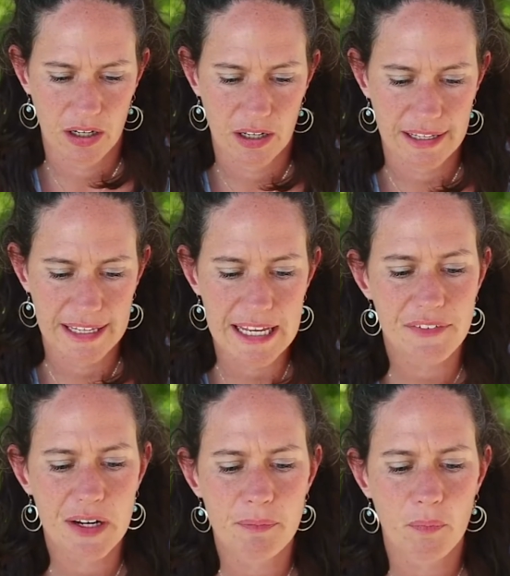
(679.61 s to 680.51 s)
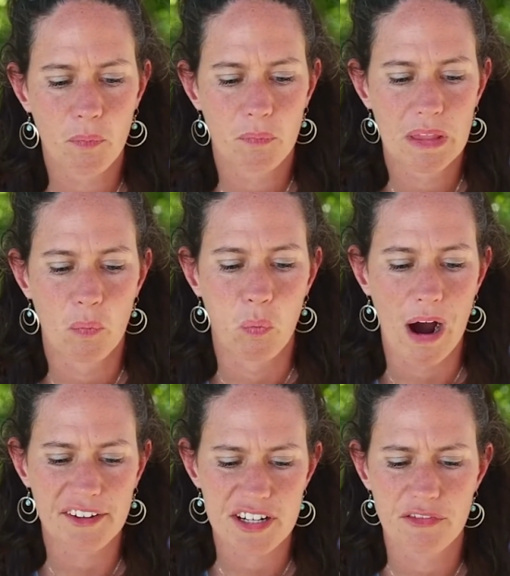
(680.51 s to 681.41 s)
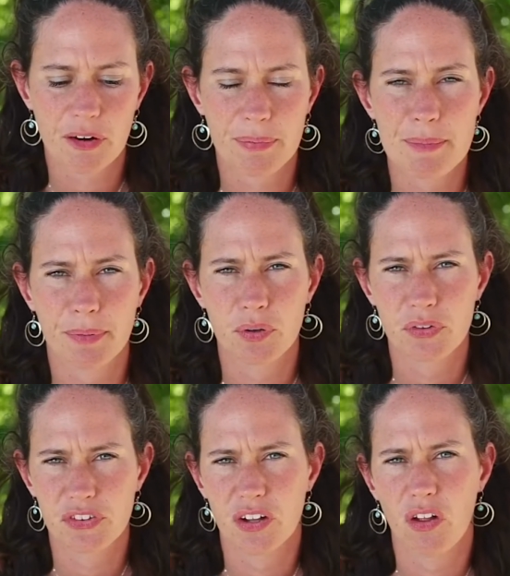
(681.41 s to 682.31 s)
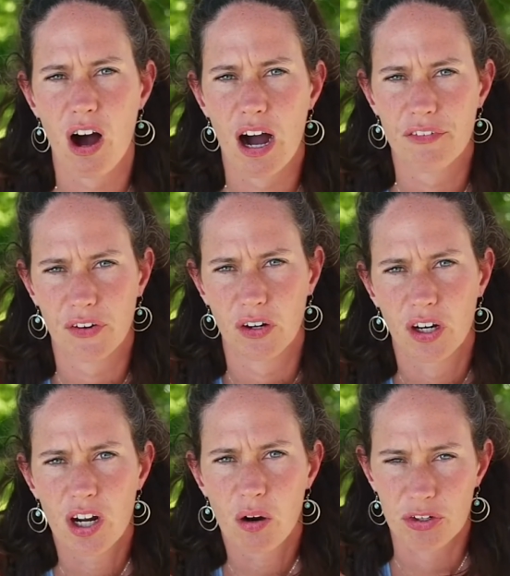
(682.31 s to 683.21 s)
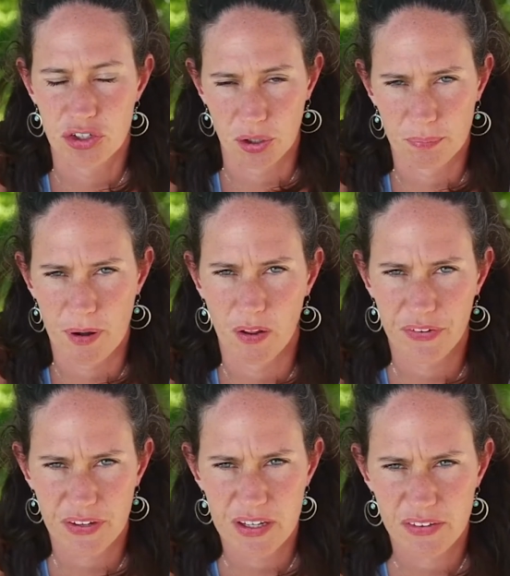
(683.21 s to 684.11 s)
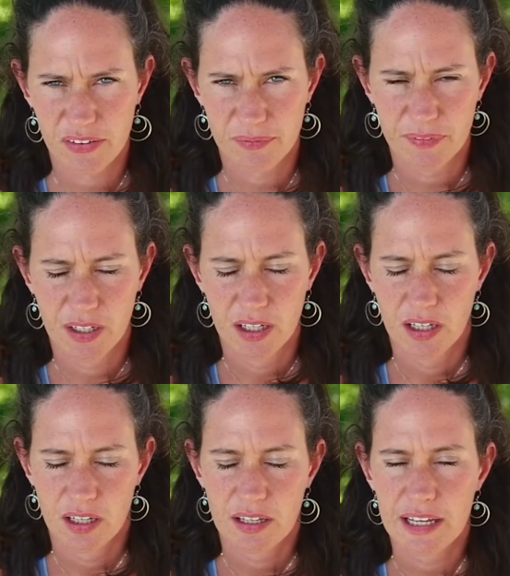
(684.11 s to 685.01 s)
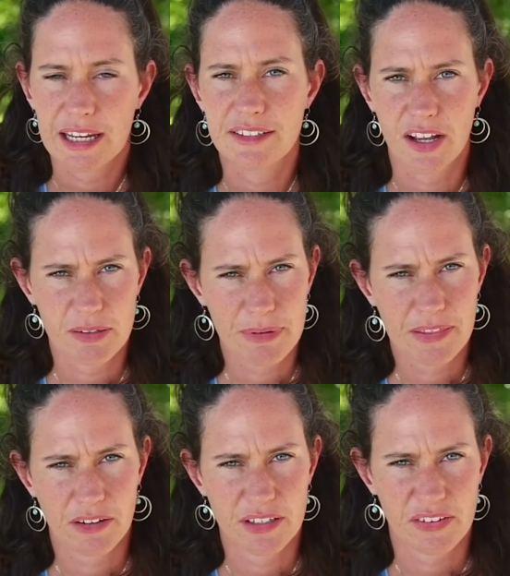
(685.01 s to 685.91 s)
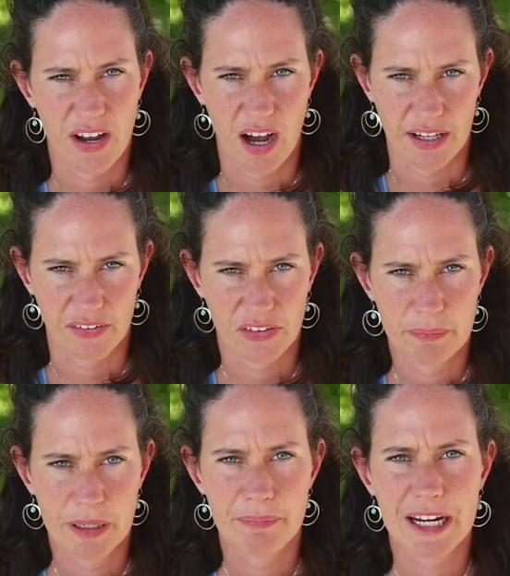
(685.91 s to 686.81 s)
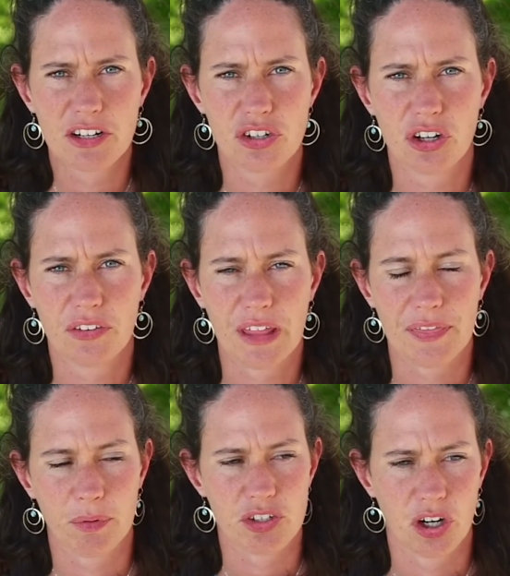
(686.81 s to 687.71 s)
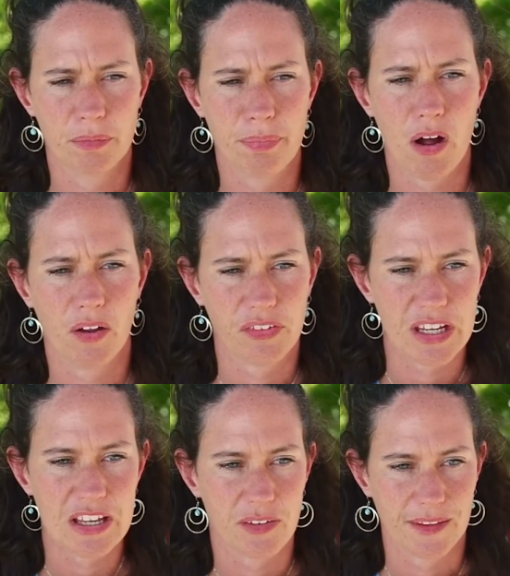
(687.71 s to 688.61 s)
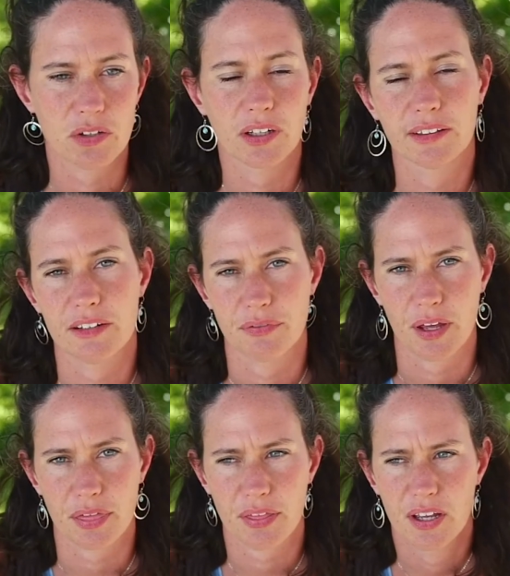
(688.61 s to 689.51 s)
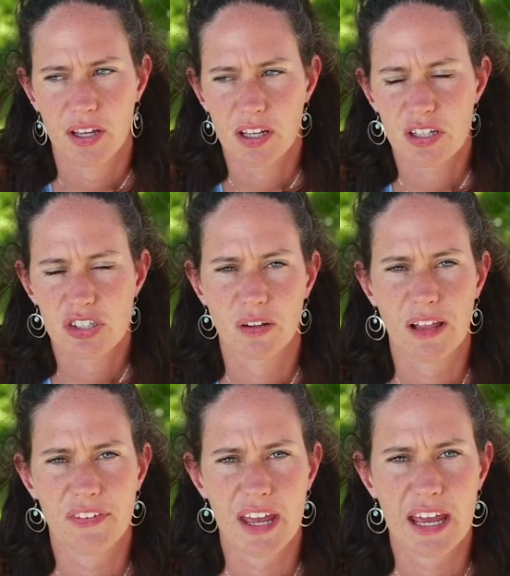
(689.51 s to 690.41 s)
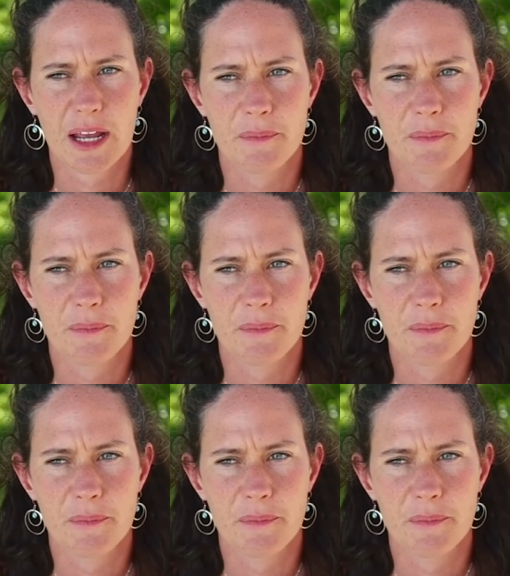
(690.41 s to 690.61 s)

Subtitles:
Even watch out for people who still offer return policies. It doesn't mean they're dishonest, but make sure that the return policy is something you can live with. So let's say